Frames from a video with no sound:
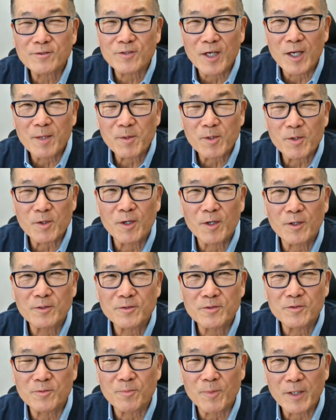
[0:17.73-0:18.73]
I'm your
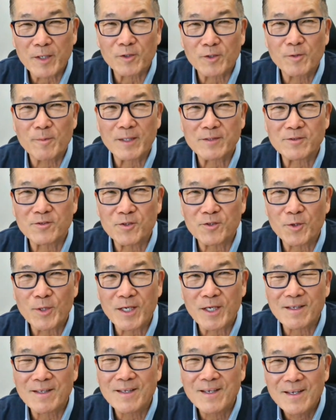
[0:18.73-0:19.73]
host, Michael
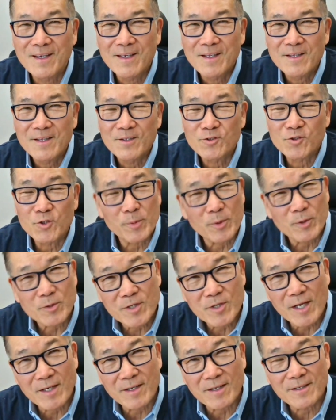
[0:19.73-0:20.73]
Matsuda,
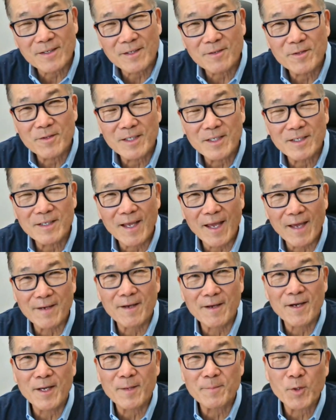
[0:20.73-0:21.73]
Superintendent of the
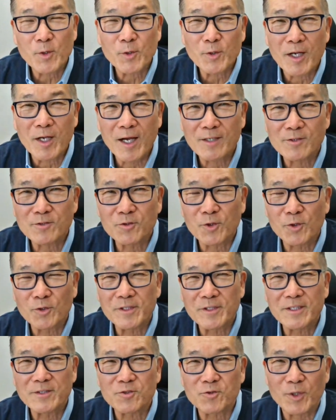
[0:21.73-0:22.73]
Anaheim Union High School
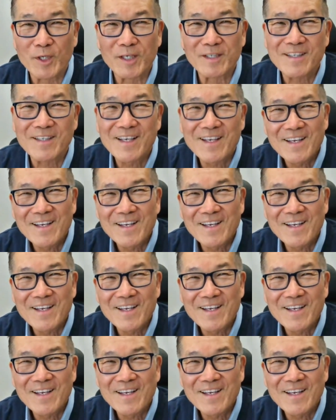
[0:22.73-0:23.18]
District.